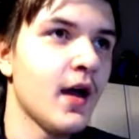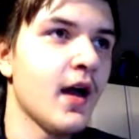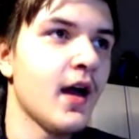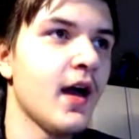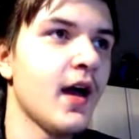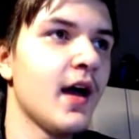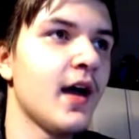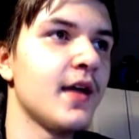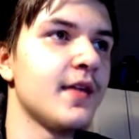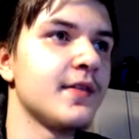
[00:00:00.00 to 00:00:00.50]

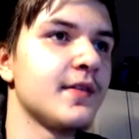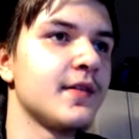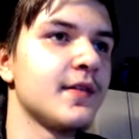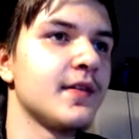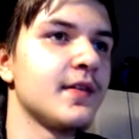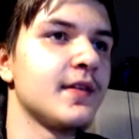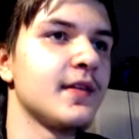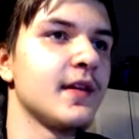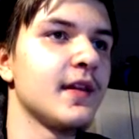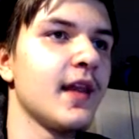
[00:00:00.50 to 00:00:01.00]
and
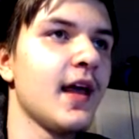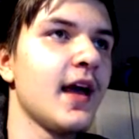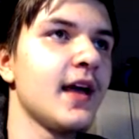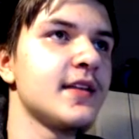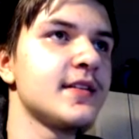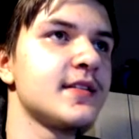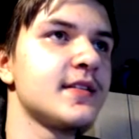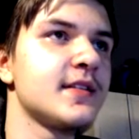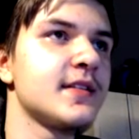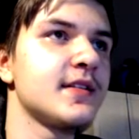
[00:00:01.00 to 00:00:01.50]
the
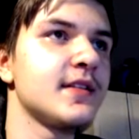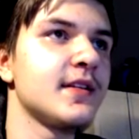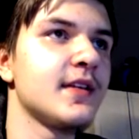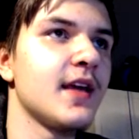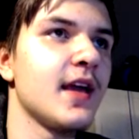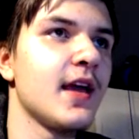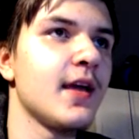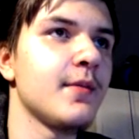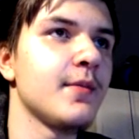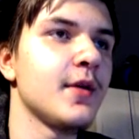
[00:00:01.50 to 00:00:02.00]
last
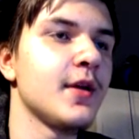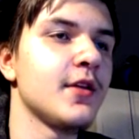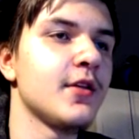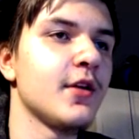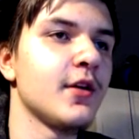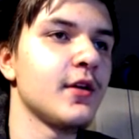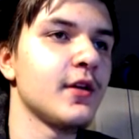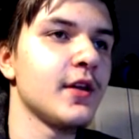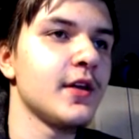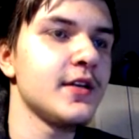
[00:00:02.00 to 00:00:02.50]
game in
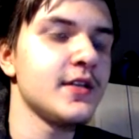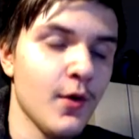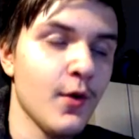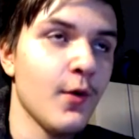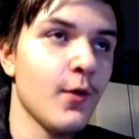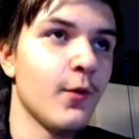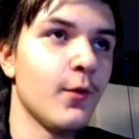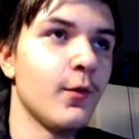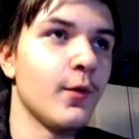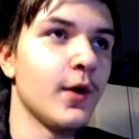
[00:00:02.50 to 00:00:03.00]
our list
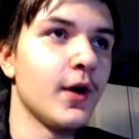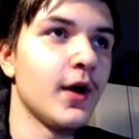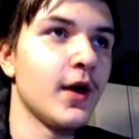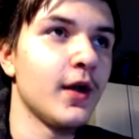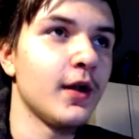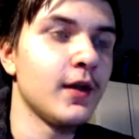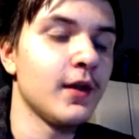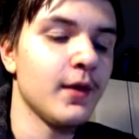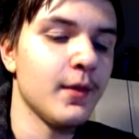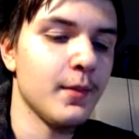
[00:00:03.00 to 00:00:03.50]

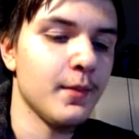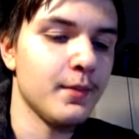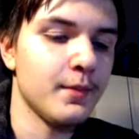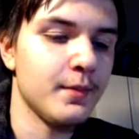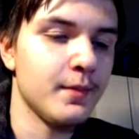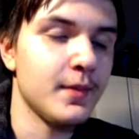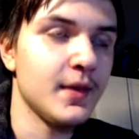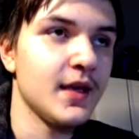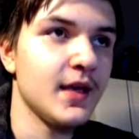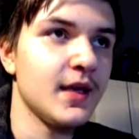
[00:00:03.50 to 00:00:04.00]
will
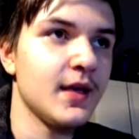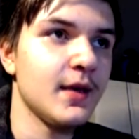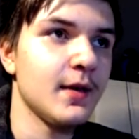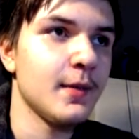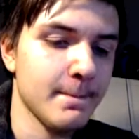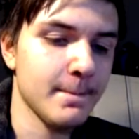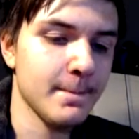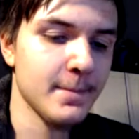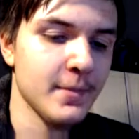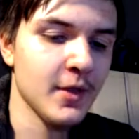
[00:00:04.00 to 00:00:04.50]

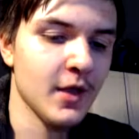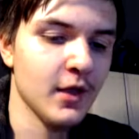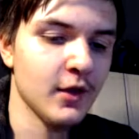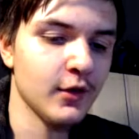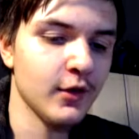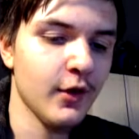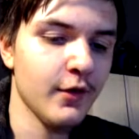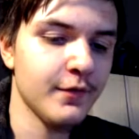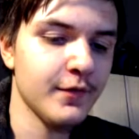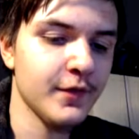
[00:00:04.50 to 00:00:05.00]
be
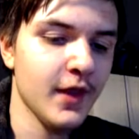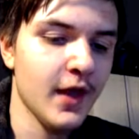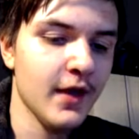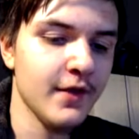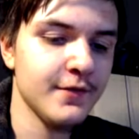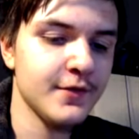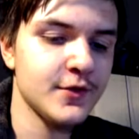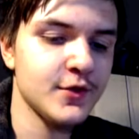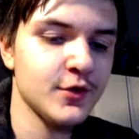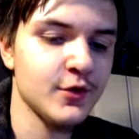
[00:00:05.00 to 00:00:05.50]
Love
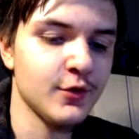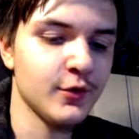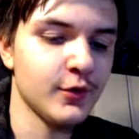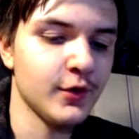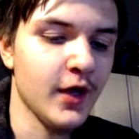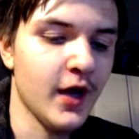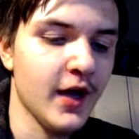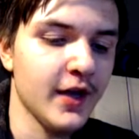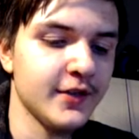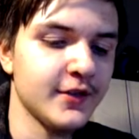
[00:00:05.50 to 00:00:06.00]
Live School
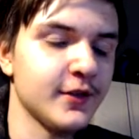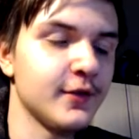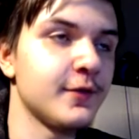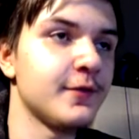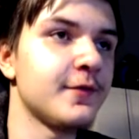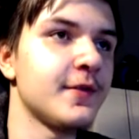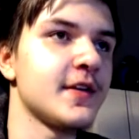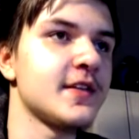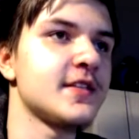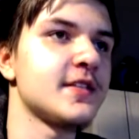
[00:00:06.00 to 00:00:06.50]
Idol
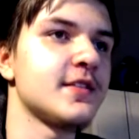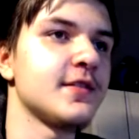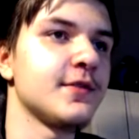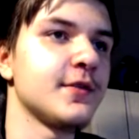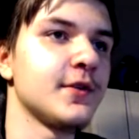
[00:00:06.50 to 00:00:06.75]
Festival.